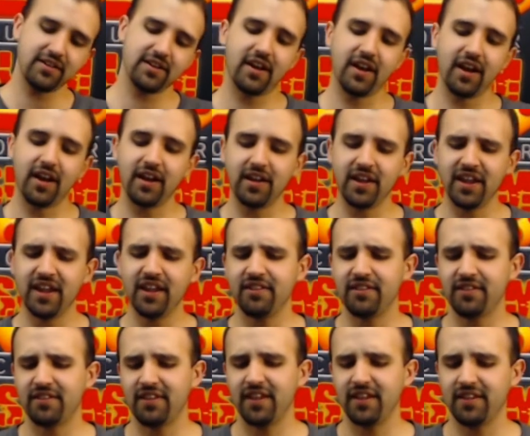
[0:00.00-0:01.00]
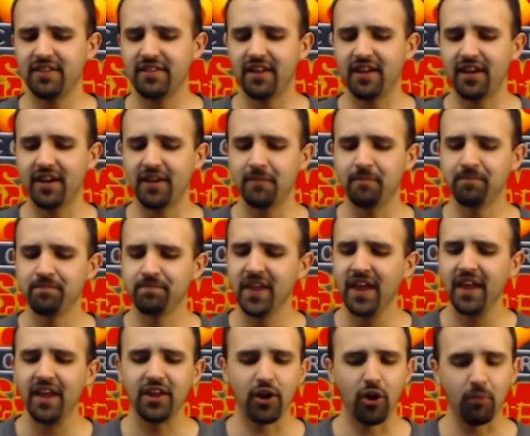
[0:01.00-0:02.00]
He's
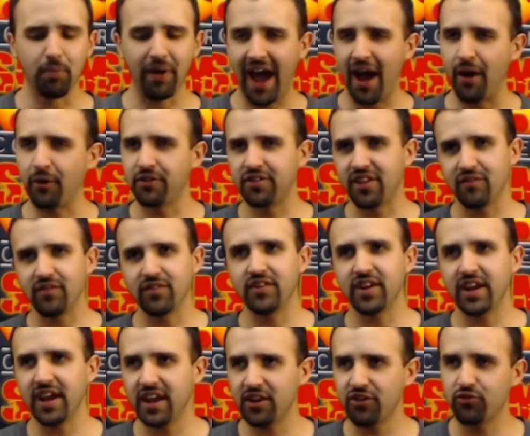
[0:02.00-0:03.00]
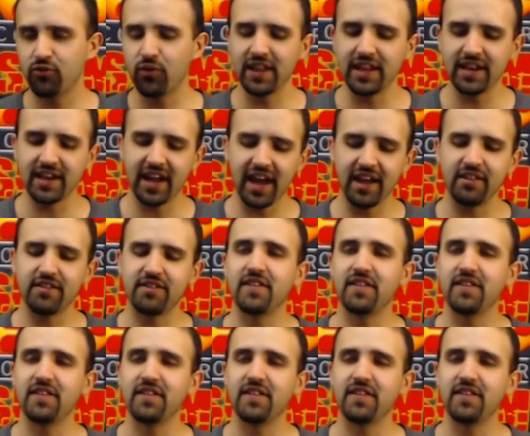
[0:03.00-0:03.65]
you know, POW 17 is really nice.